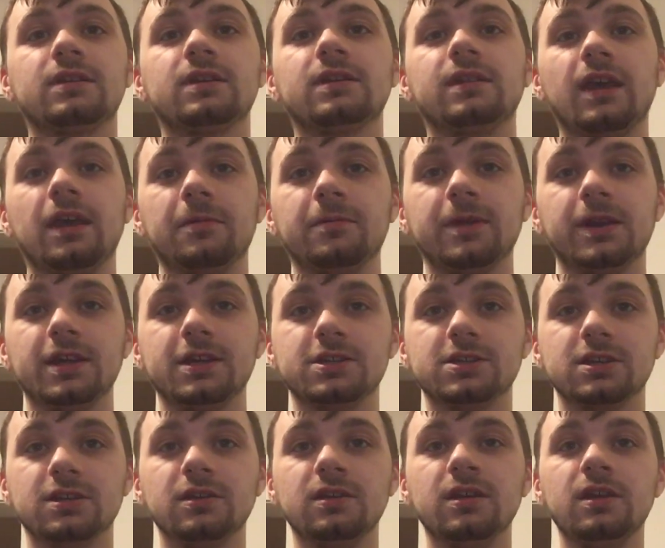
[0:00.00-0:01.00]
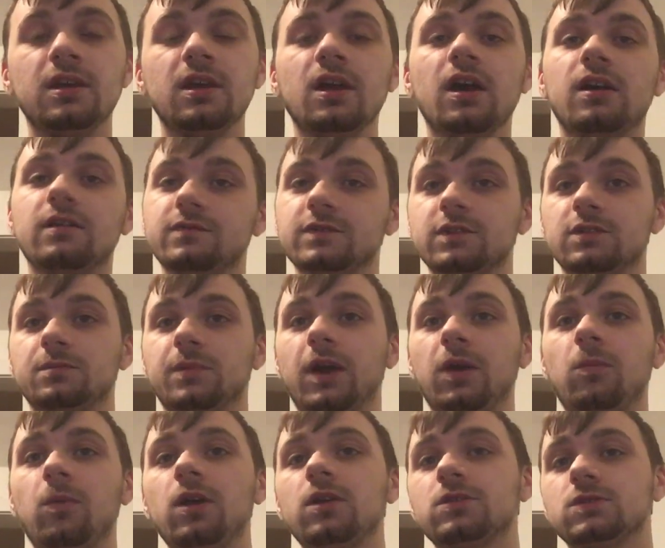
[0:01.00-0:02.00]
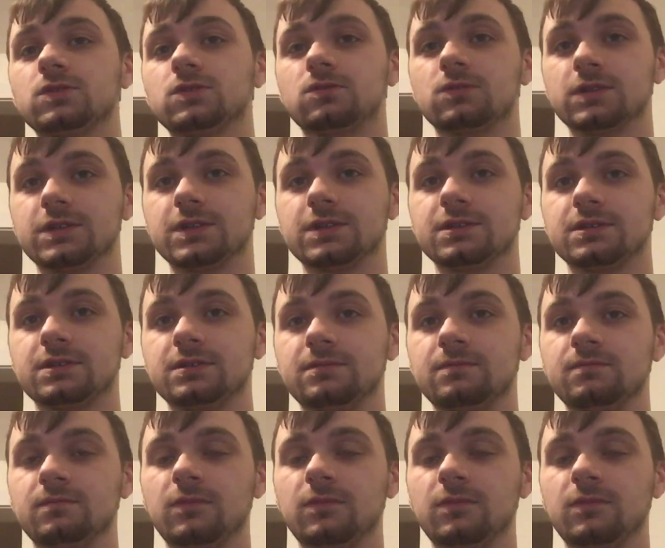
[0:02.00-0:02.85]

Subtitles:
contamination of nearby water sources.